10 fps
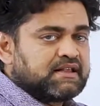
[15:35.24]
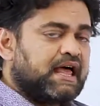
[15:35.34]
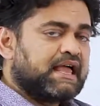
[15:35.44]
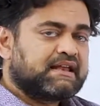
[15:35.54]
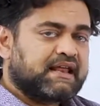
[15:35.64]

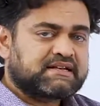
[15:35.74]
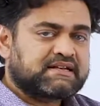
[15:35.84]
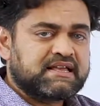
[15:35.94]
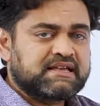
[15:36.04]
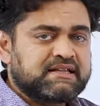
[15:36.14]
like
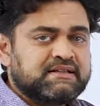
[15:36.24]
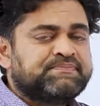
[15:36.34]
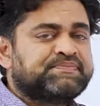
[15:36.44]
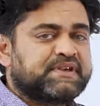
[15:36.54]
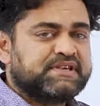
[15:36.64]
rectangle,
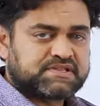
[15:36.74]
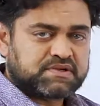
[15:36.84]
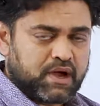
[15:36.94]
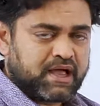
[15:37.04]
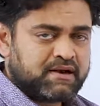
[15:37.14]

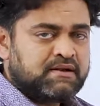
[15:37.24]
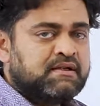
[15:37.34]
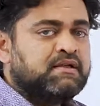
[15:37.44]
square,